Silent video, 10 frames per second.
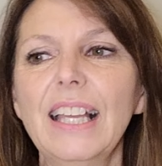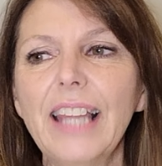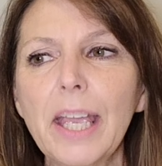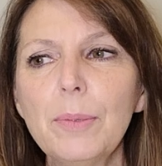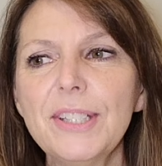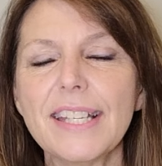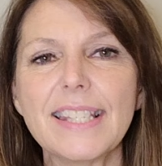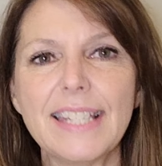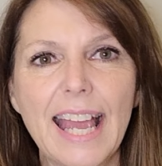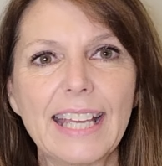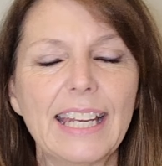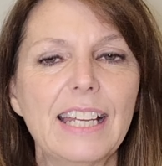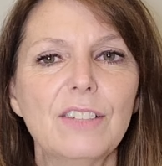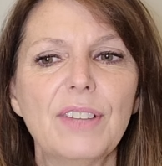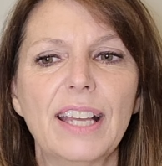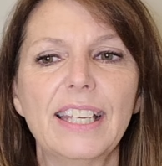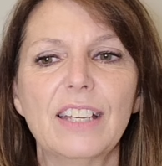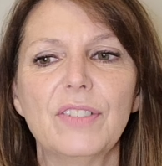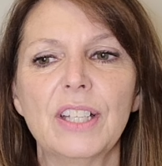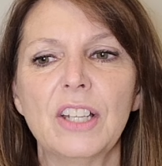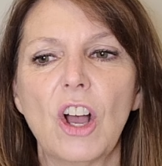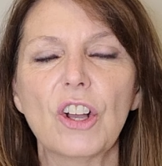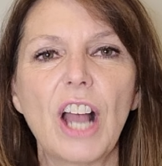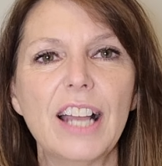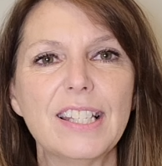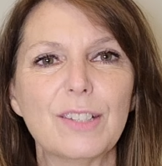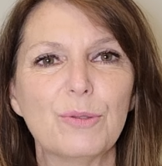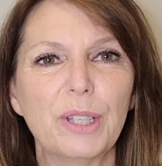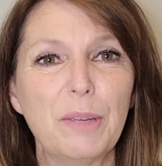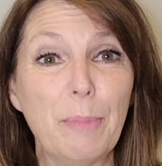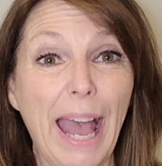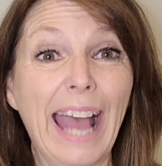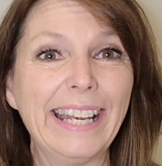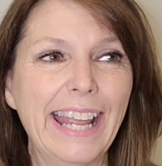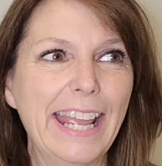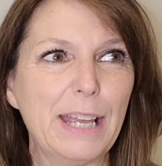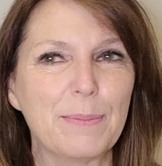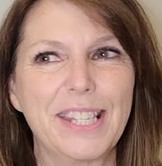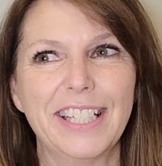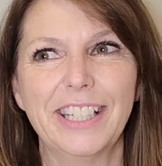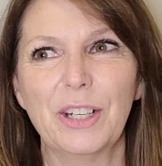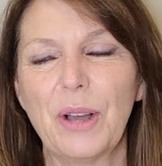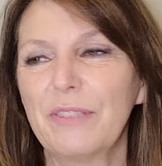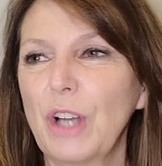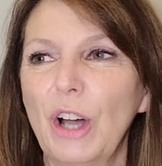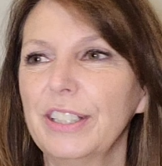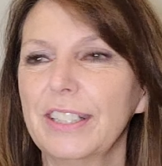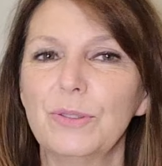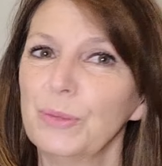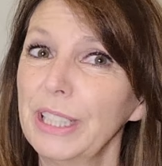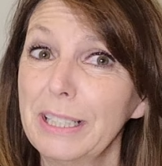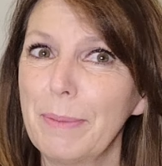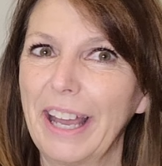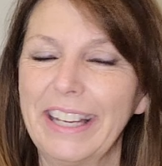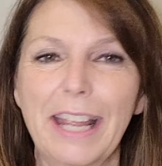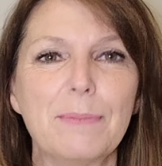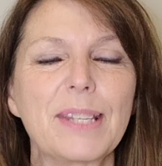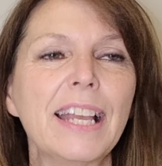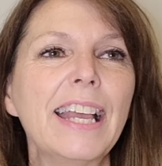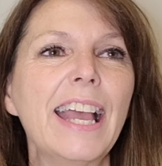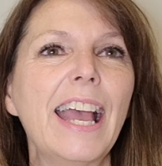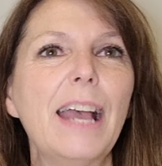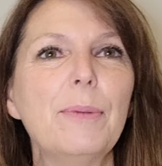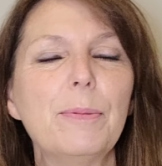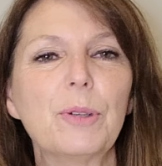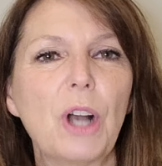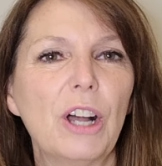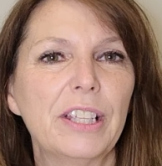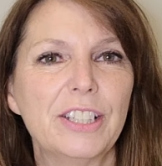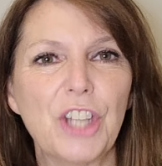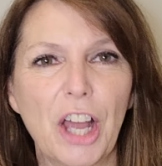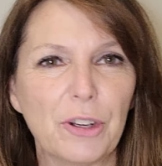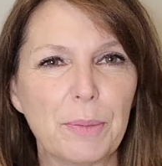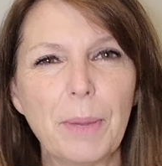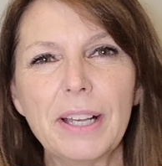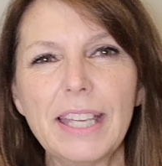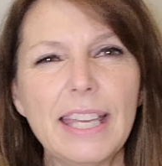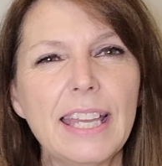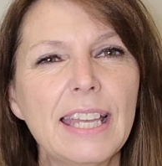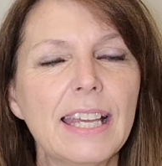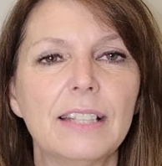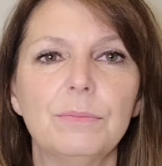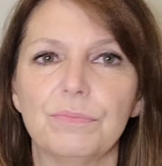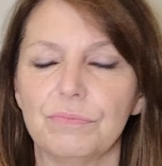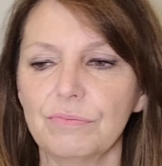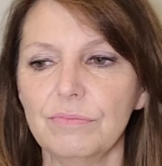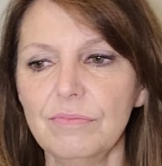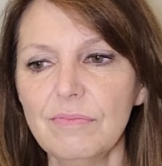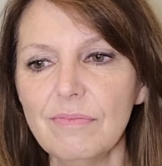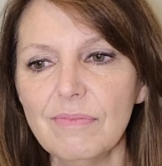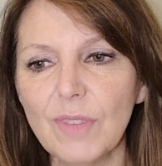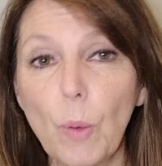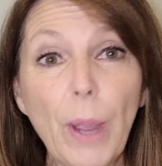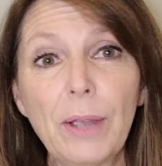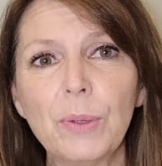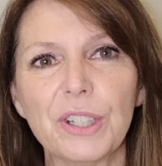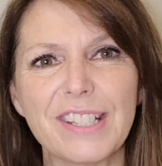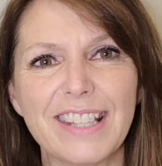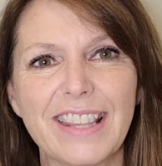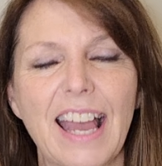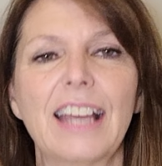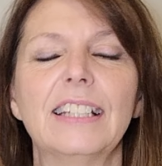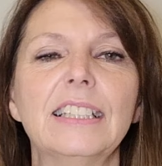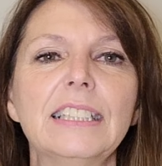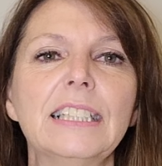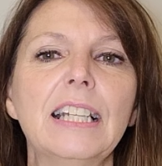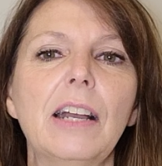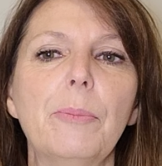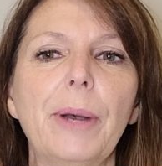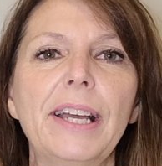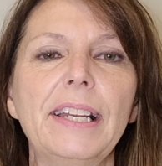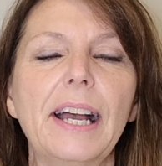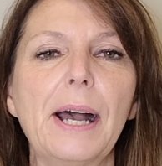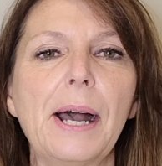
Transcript: labeled as negative, and given all kinds of really bad names. I've called it really bad names. People call it chattering monkey and way worse than that. But